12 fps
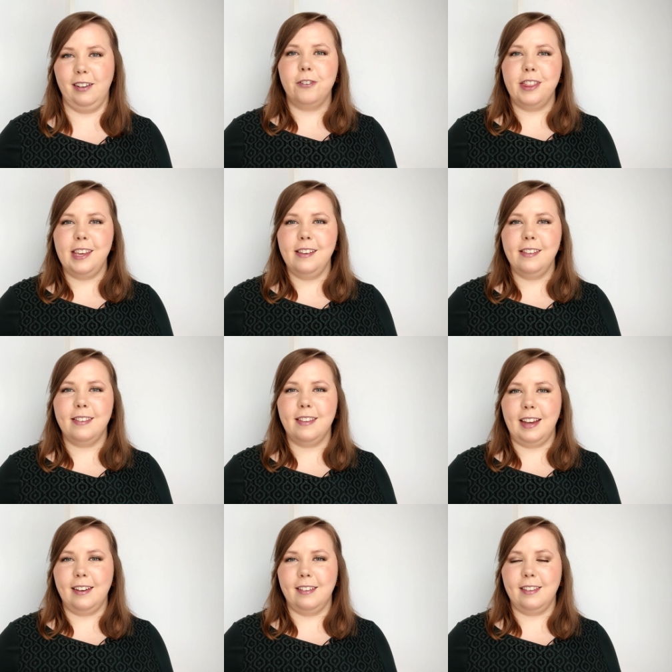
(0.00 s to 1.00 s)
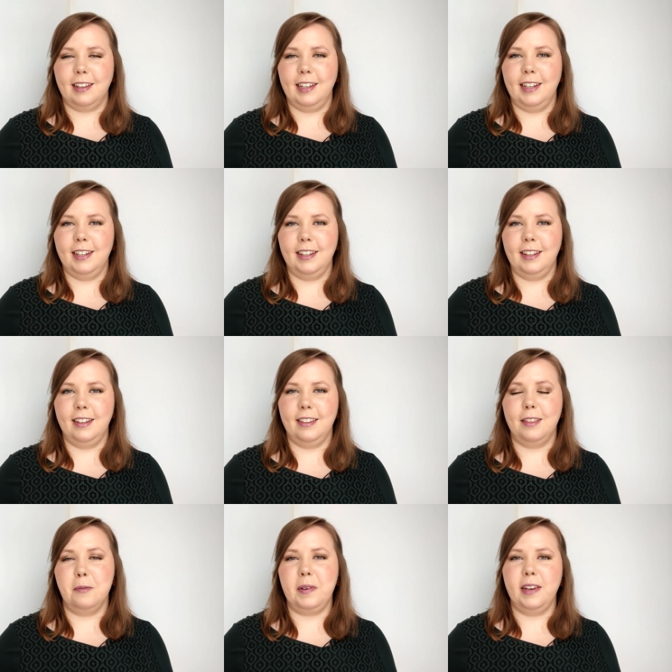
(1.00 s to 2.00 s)
For these data
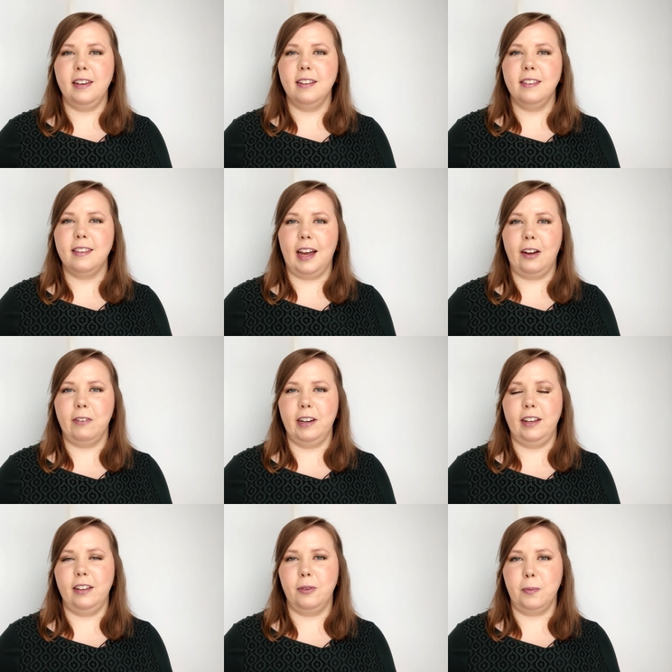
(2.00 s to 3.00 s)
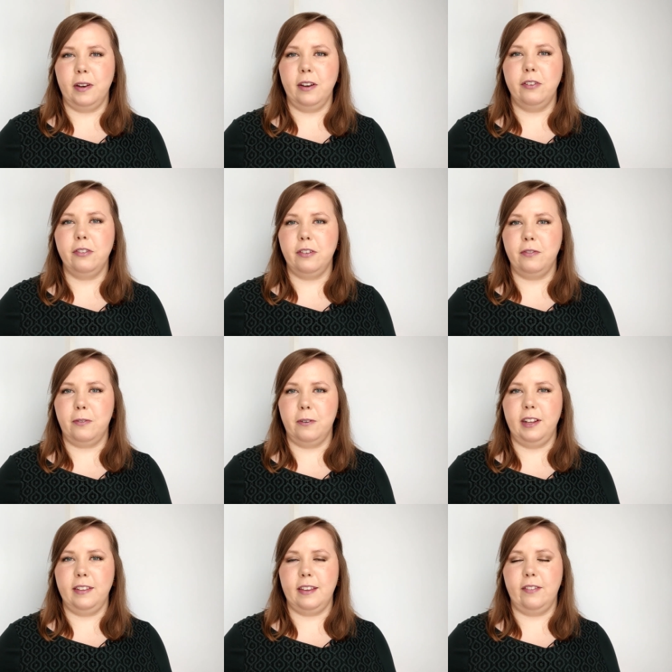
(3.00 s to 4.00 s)
scientists, the median median salary is
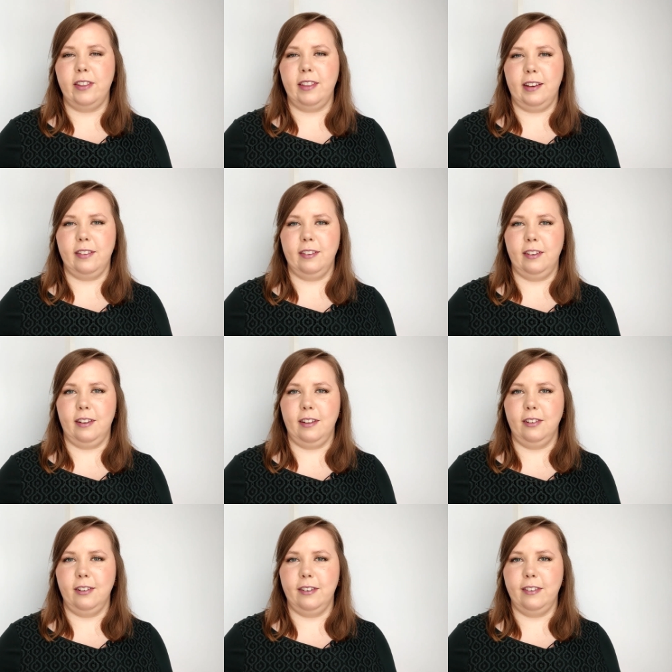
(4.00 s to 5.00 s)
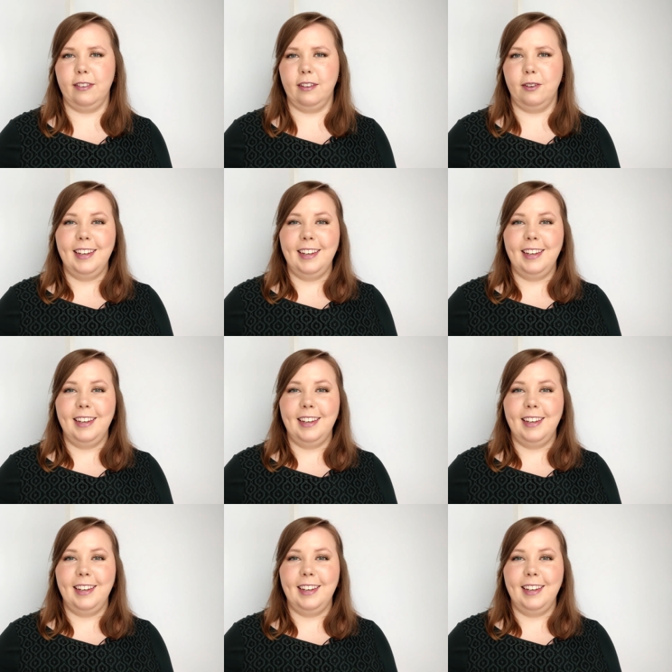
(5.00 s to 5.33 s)
$147,000.